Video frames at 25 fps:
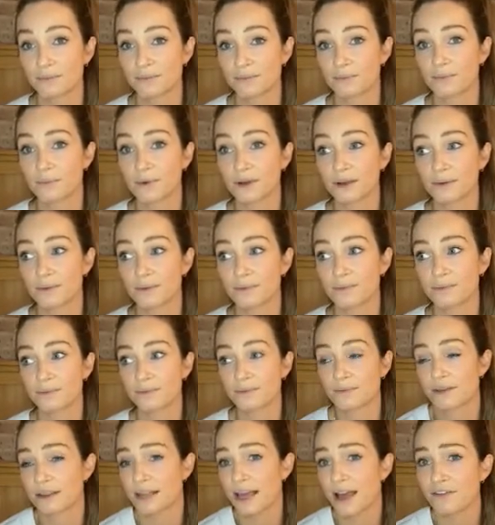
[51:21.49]
with
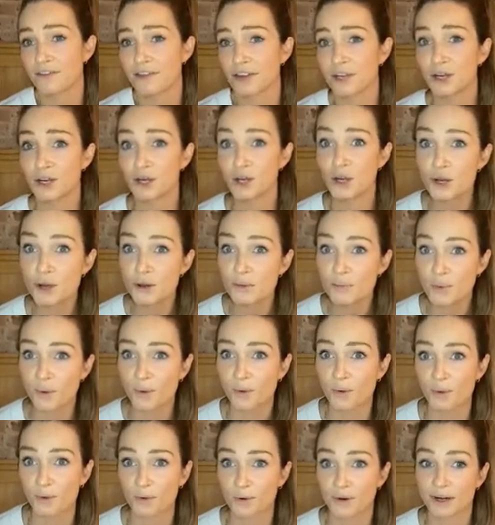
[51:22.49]
having a
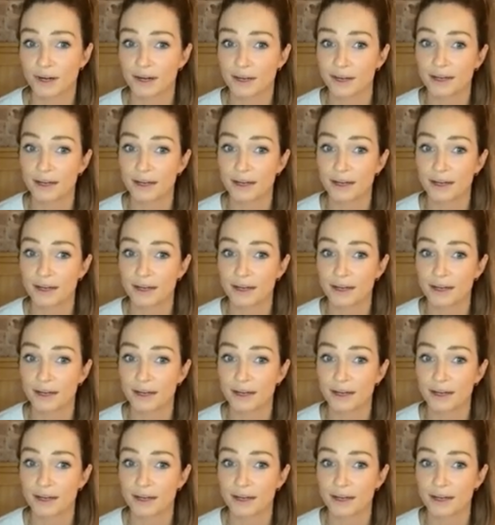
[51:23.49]
newborn?